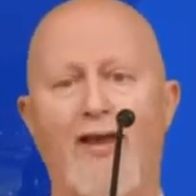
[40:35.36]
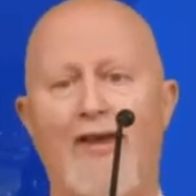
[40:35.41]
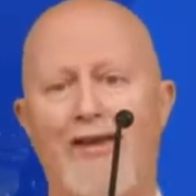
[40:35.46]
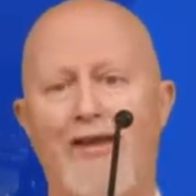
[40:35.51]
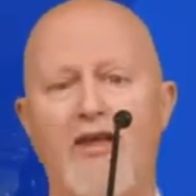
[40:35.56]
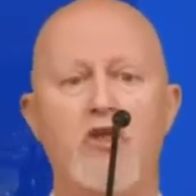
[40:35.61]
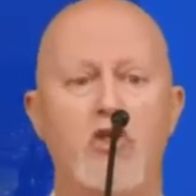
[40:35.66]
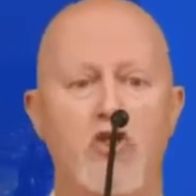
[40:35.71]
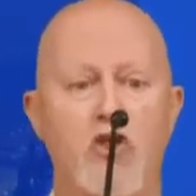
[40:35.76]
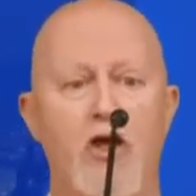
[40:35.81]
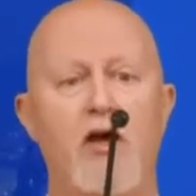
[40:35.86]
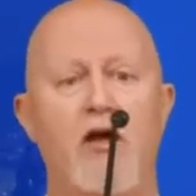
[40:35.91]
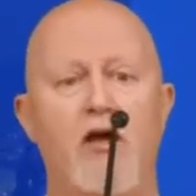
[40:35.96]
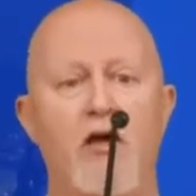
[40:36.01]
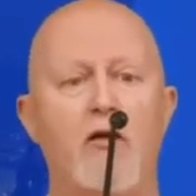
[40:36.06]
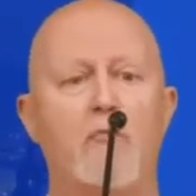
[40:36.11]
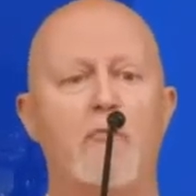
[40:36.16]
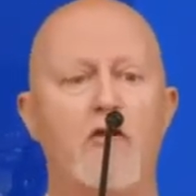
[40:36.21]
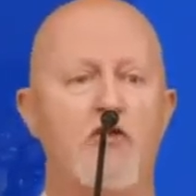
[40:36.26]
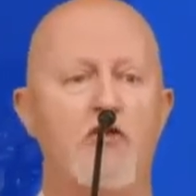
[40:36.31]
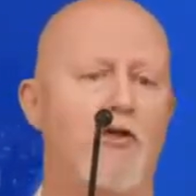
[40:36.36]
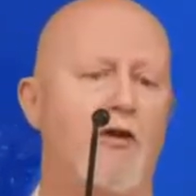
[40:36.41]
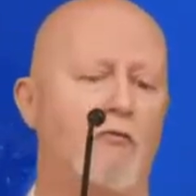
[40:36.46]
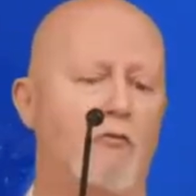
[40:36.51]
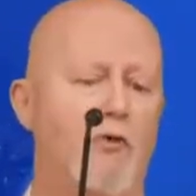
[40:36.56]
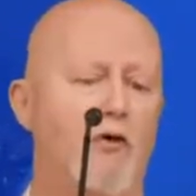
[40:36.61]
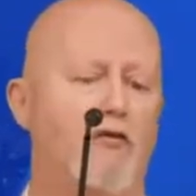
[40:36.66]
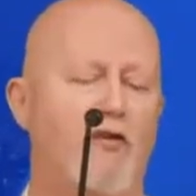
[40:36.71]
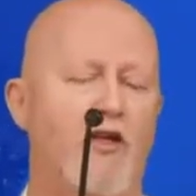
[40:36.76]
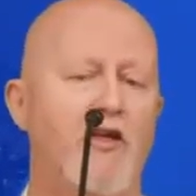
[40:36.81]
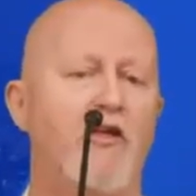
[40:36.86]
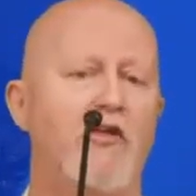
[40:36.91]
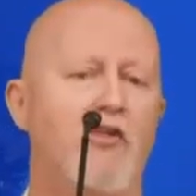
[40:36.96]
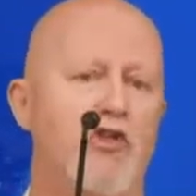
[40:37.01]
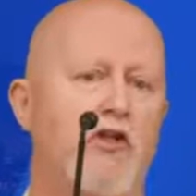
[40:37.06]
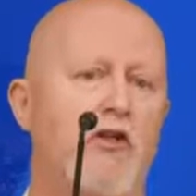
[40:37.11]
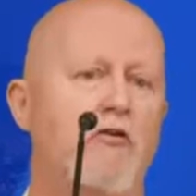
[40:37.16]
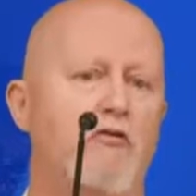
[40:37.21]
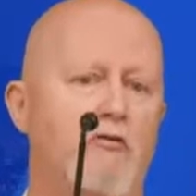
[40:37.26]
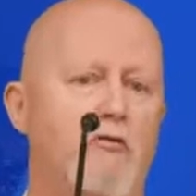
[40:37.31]
each time, with each
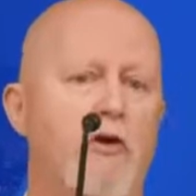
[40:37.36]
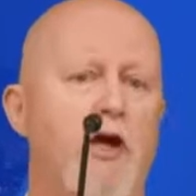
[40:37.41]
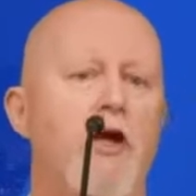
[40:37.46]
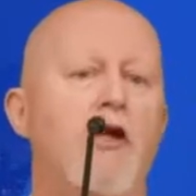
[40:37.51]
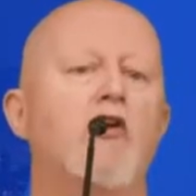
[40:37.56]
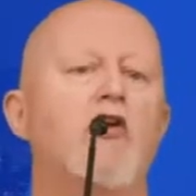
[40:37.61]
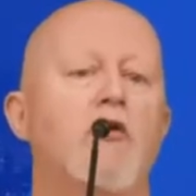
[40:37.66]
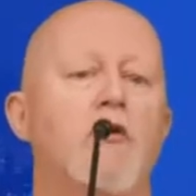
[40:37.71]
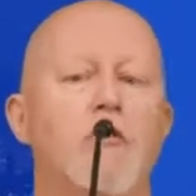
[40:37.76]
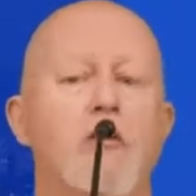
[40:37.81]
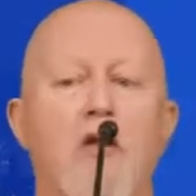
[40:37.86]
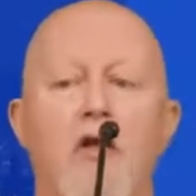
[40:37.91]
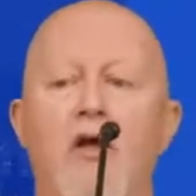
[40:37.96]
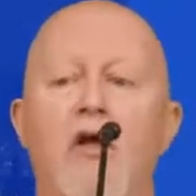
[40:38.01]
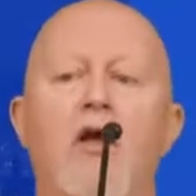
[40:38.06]
interaction,